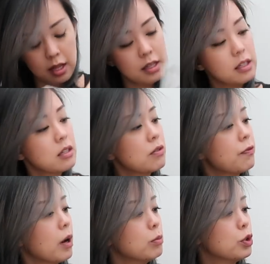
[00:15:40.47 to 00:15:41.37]
This is
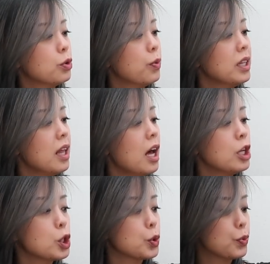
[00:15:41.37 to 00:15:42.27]
from
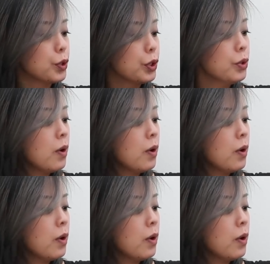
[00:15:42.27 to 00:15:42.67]
Twilla True,